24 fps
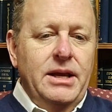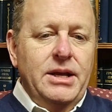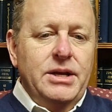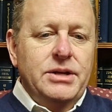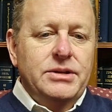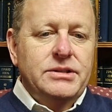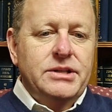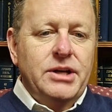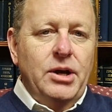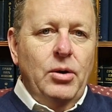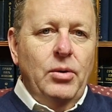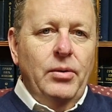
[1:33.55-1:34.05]

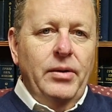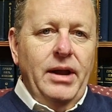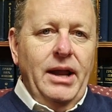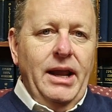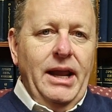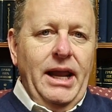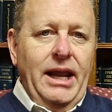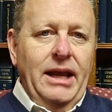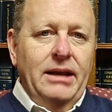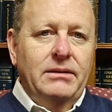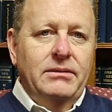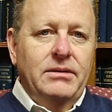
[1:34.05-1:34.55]
So
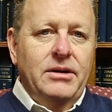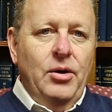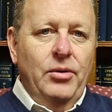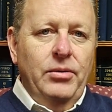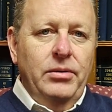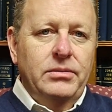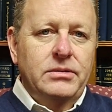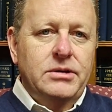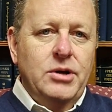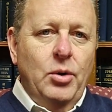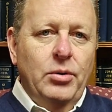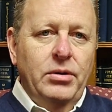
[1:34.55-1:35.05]
it
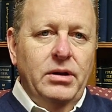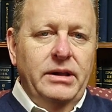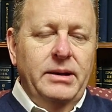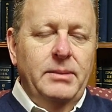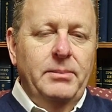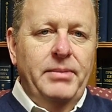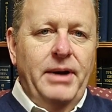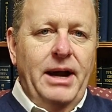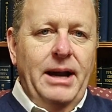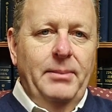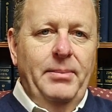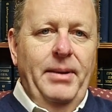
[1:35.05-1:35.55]
totally
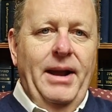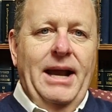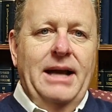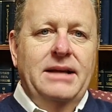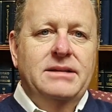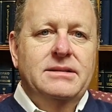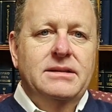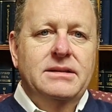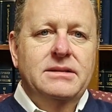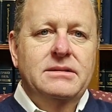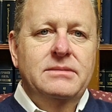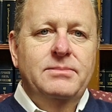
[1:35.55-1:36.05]

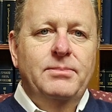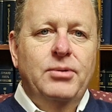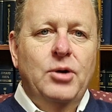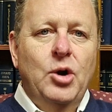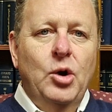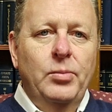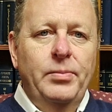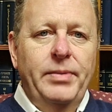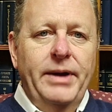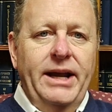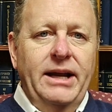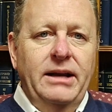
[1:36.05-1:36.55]
bypasses
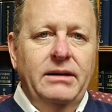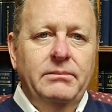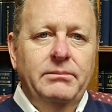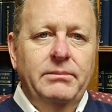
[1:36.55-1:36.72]
probate,